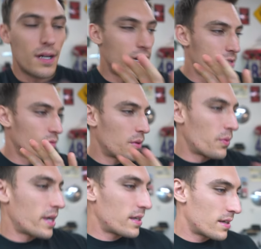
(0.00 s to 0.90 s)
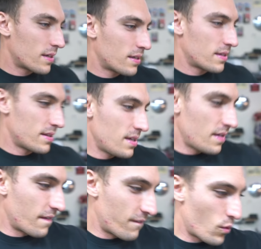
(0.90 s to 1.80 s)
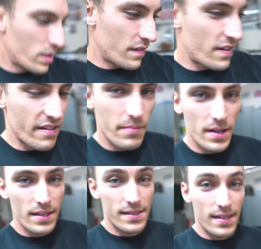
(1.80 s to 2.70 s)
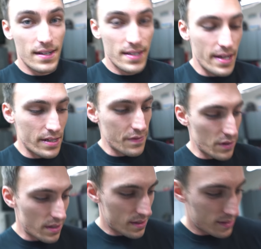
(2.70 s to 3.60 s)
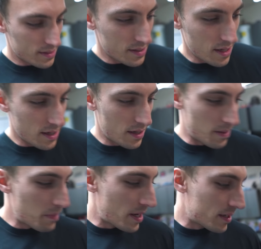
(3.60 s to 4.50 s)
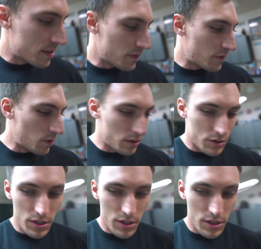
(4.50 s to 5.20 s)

All right, so we waited the 45 minutes that it takes for this paint to fully